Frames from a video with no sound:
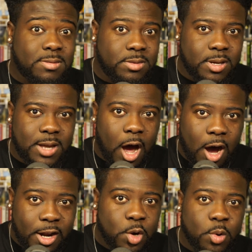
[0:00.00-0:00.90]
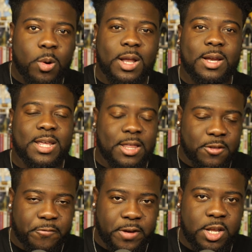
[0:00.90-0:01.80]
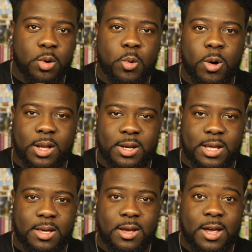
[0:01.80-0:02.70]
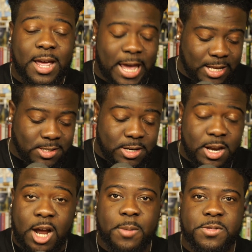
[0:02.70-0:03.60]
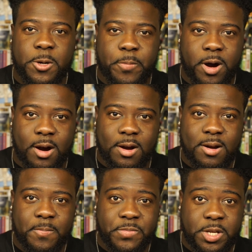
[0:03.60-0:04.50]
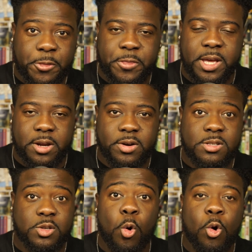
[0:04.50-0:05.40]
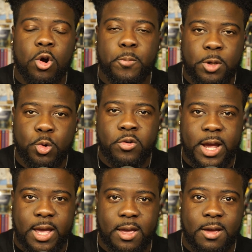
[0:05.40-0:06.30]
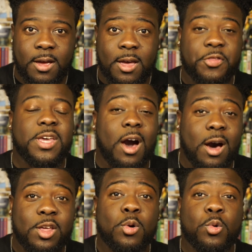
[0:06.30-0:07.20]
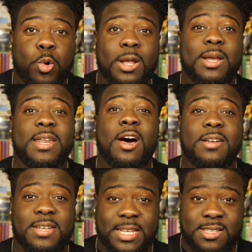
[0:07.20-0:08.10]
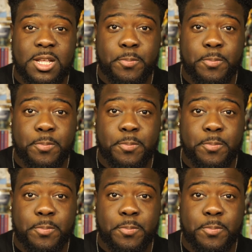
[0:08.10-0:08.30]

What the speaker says: the audio quality and the video quality is not up to par to theaters or Blu-ray. The audio quality on Disney